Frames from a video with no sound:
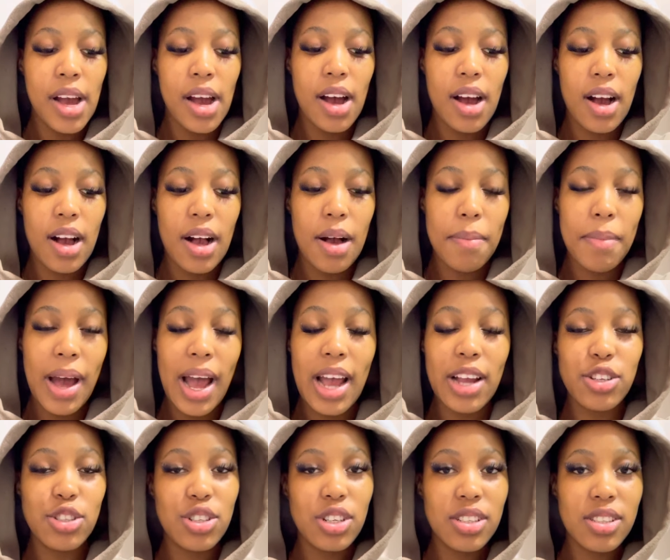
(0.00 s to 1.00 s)

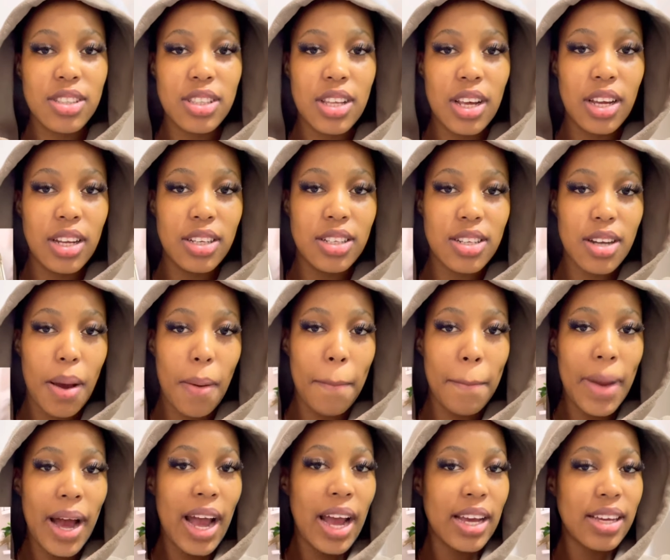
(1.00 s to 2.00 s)
I just did
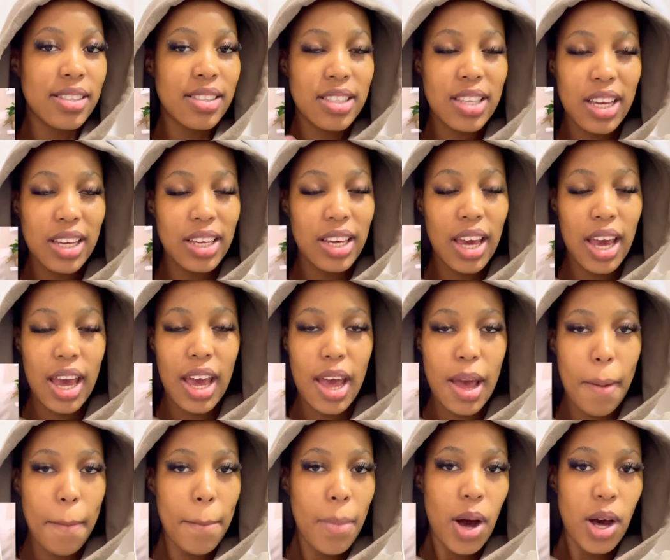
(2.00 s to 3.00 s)
my
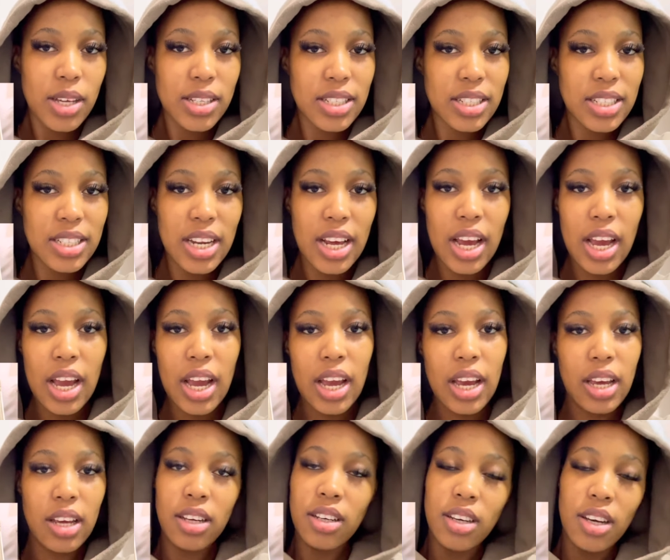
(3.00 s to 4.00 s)
skincare mask
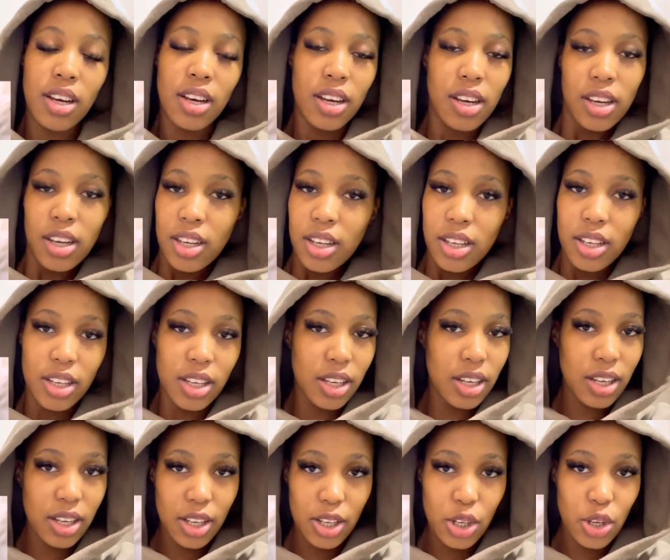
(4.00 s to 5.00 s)
day,
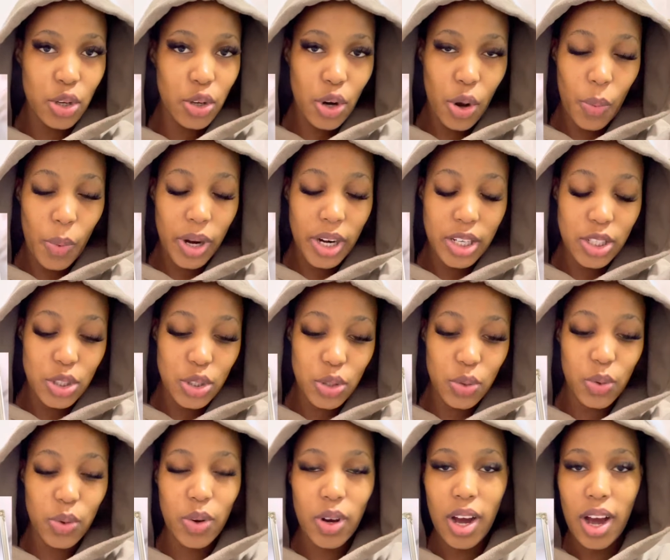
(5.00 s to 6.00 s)
you know what it
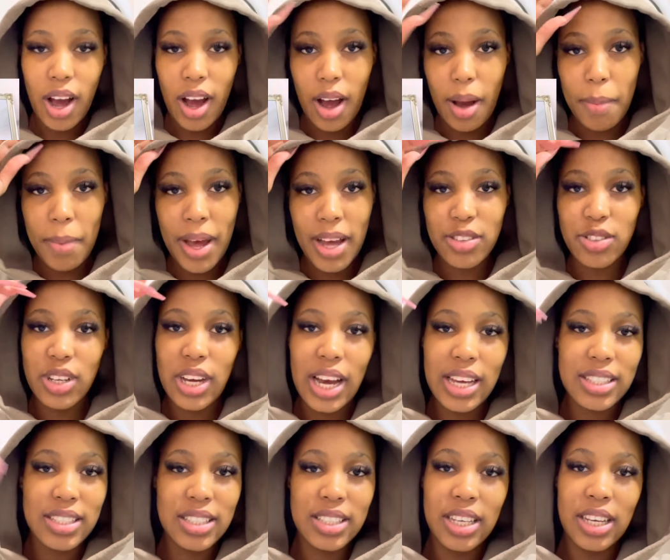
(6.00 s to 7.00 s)
do. As you
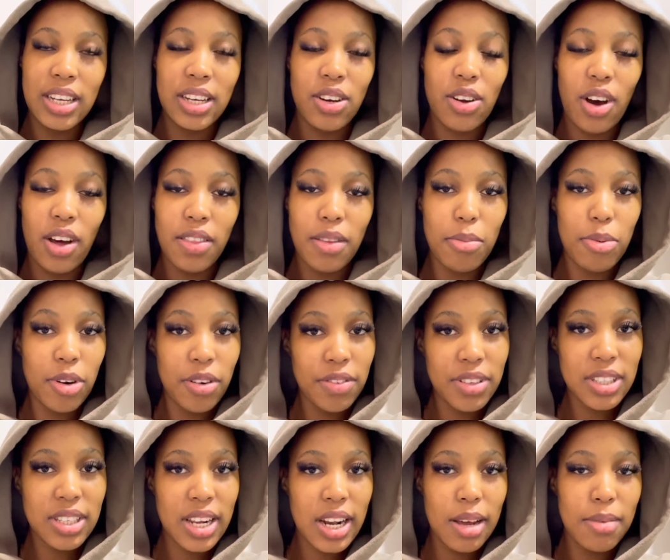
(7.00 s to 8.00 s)
guys seen on the
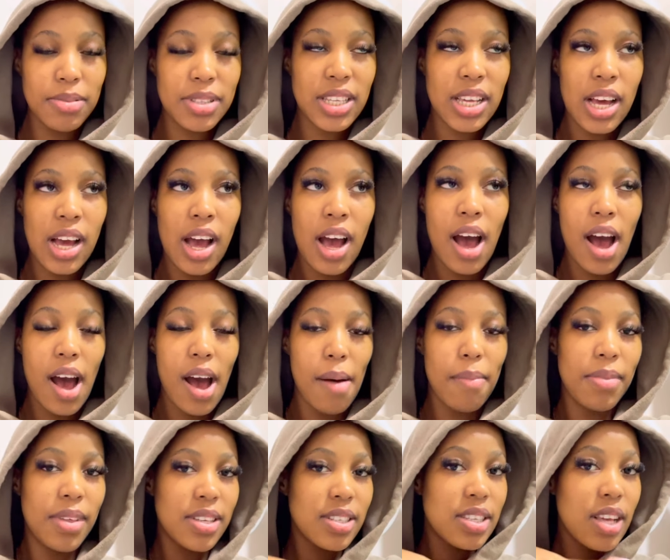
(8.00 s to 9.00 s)
previous clips,
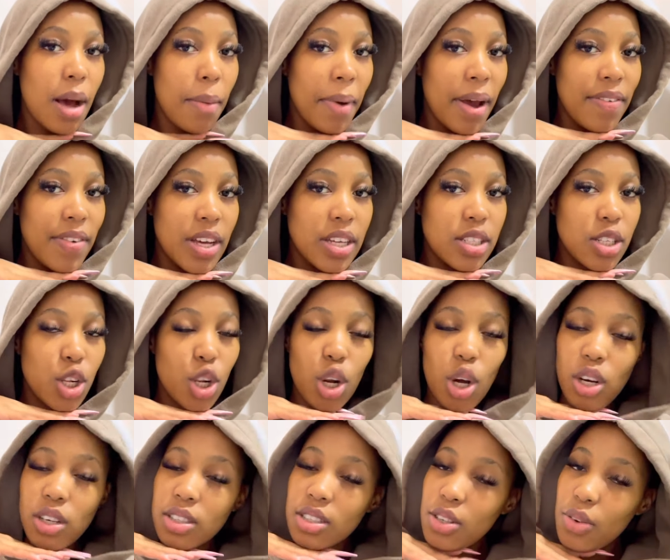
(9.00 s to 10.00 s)
this is how my face
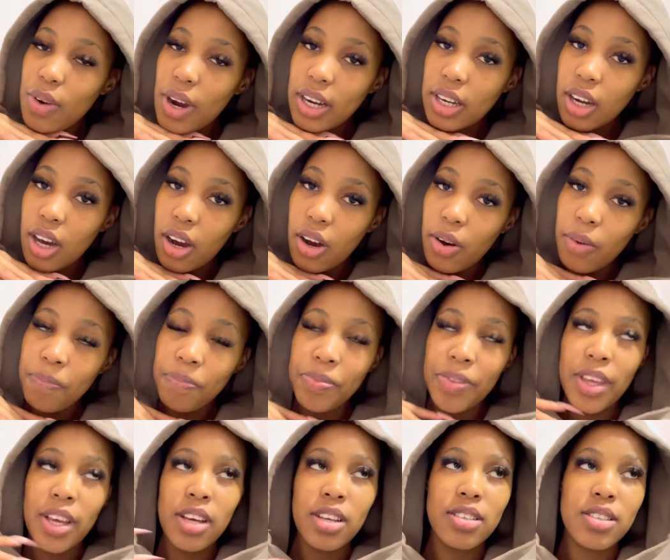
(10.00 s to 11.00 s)
looks right now.
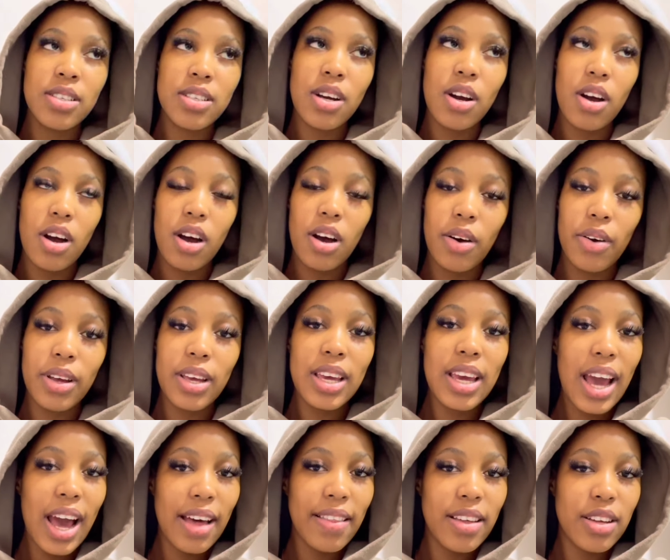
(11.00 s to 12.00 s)
So
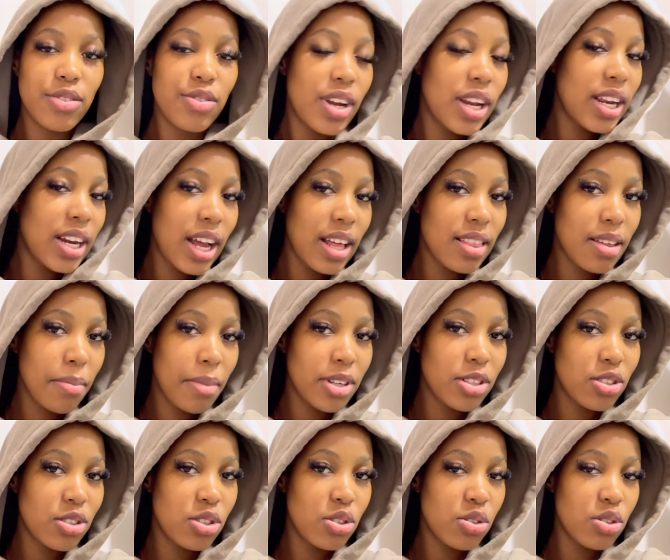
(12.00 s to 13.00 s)
yeah, there's really nothing
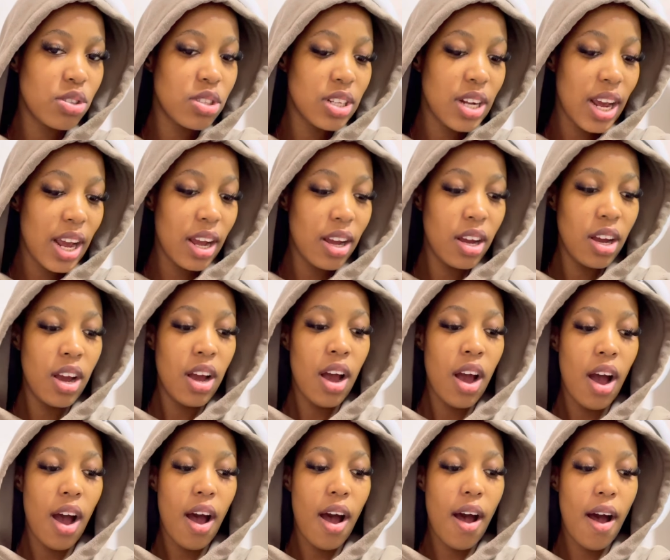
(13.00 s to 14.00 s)
much to do today.
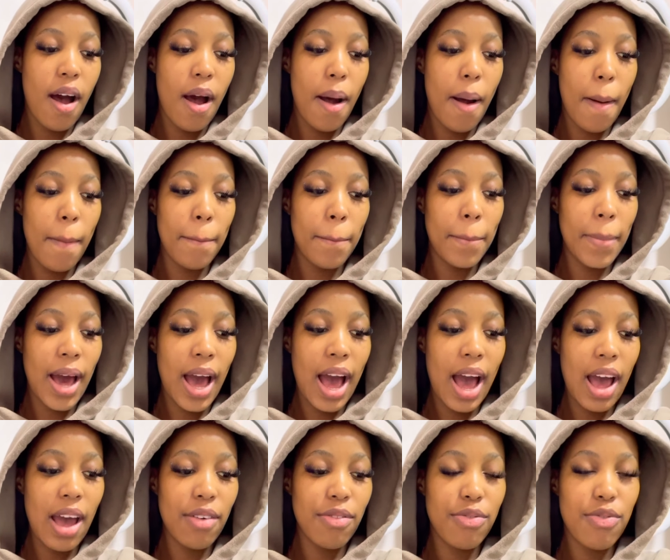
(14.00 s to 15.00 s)

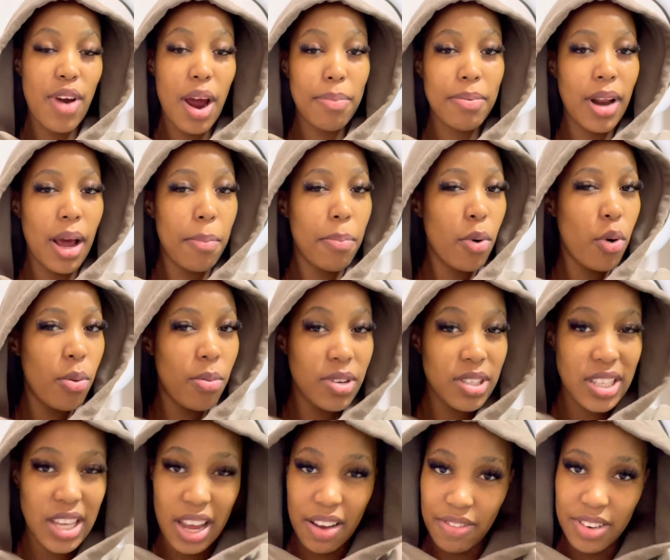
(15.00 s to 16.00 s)
I've wrapped up
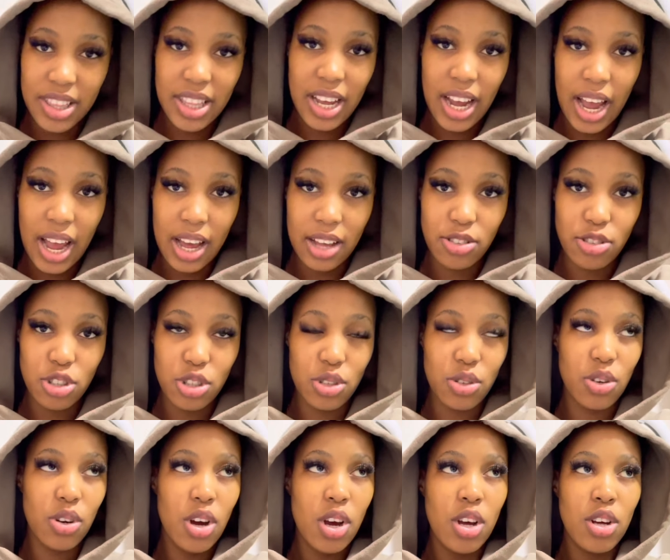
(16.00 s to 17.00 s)
almost everything I had to
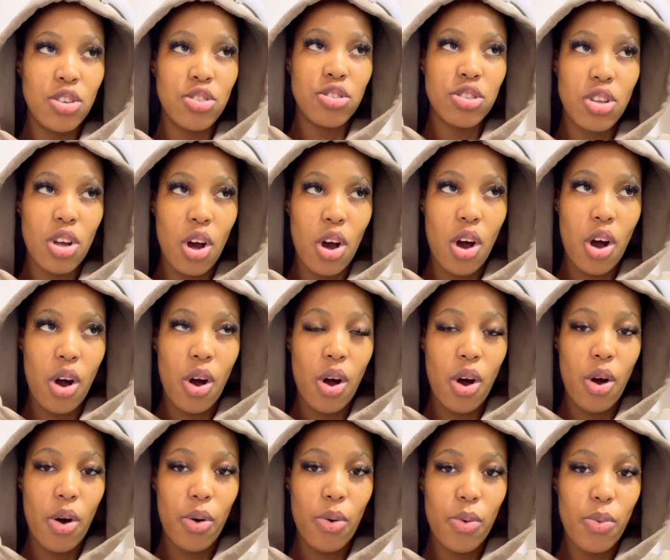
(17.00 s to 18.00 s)
do,
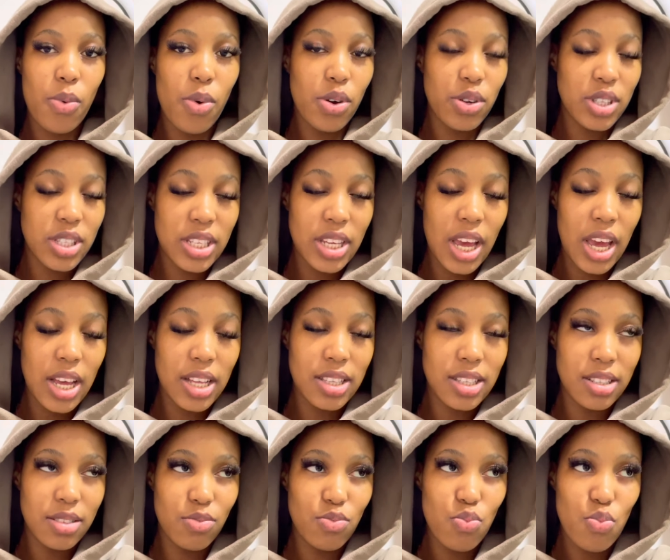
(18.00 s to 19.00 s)
so we'll see
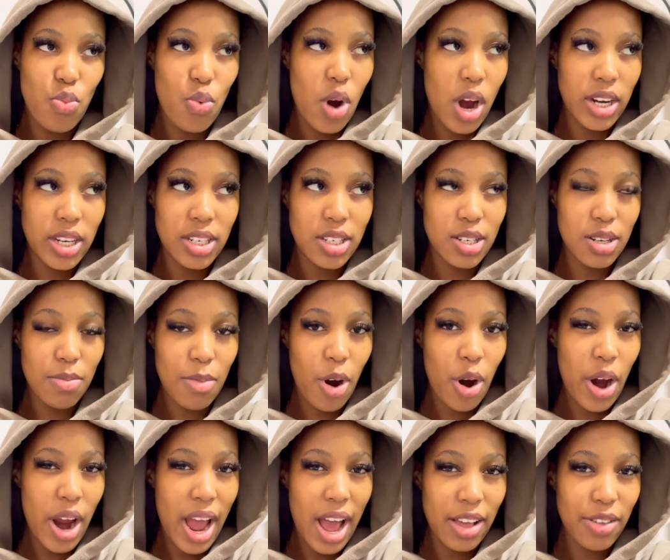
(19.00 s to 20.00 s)
what
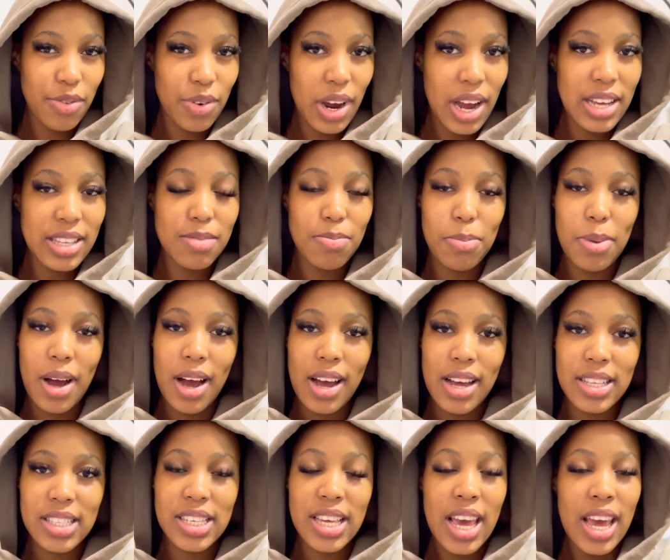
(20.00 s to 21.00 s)
tomorrow has for us.
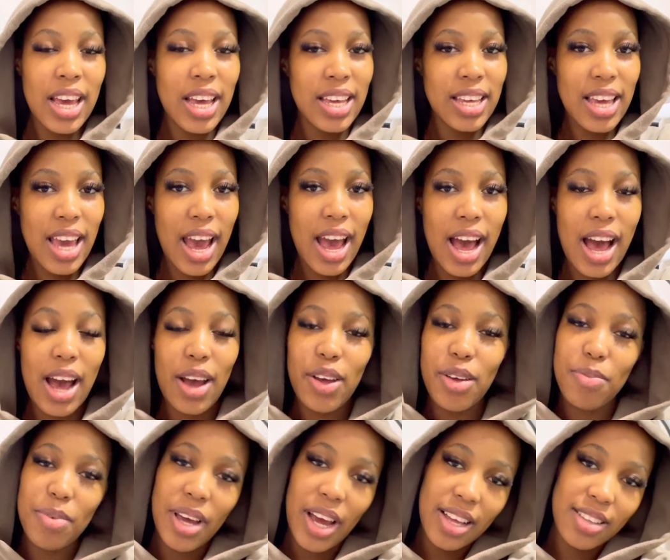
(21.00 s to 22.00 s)
But yeah, I
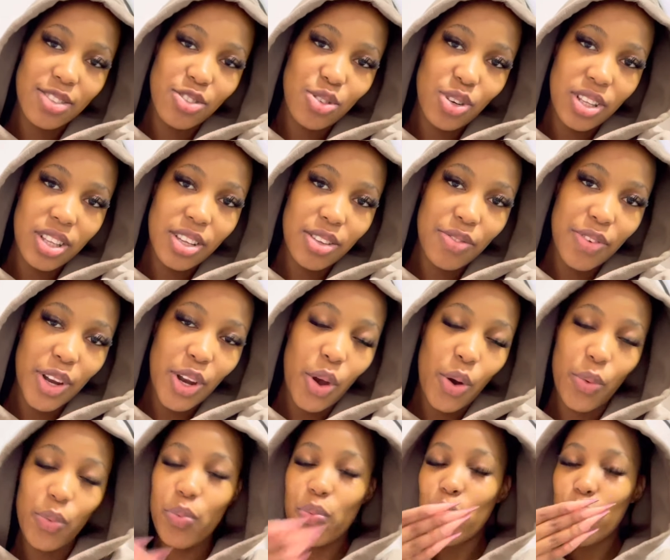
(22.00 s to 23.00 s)
hope you guys enjoy this
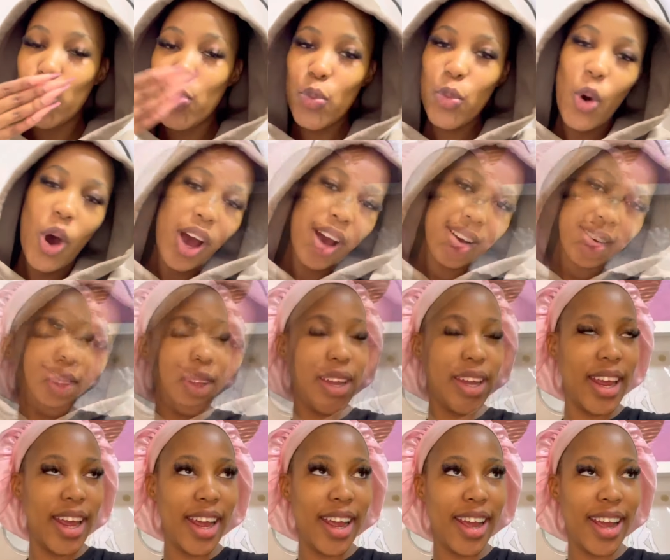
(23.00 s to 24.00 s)
video.
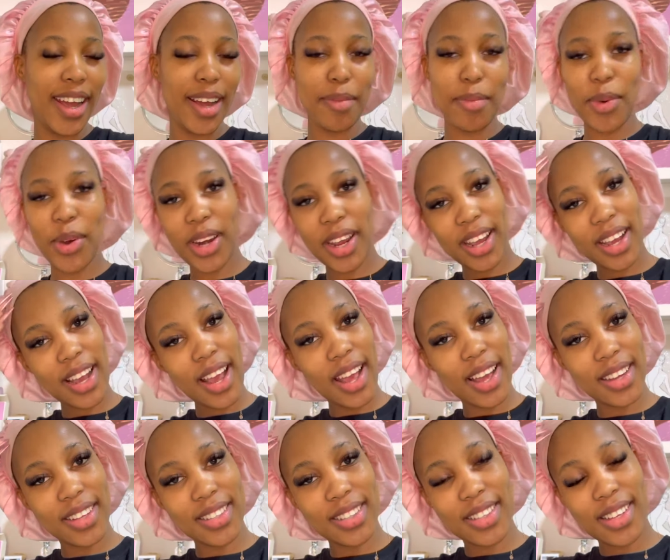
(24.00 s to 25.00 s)
Morning
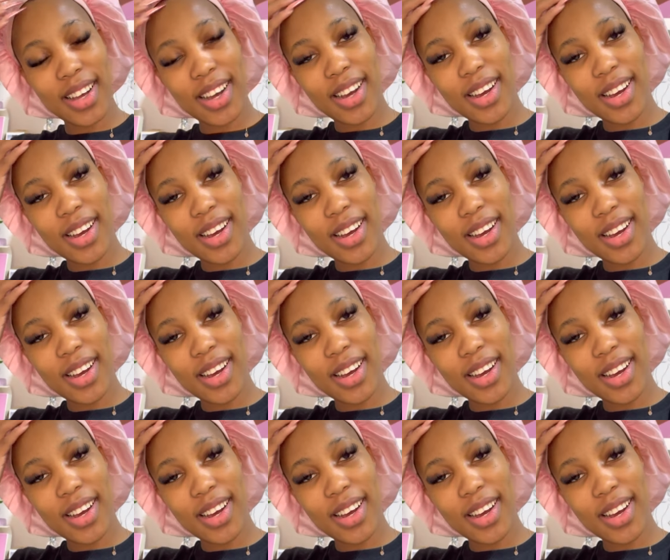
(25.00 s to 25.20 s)
guys.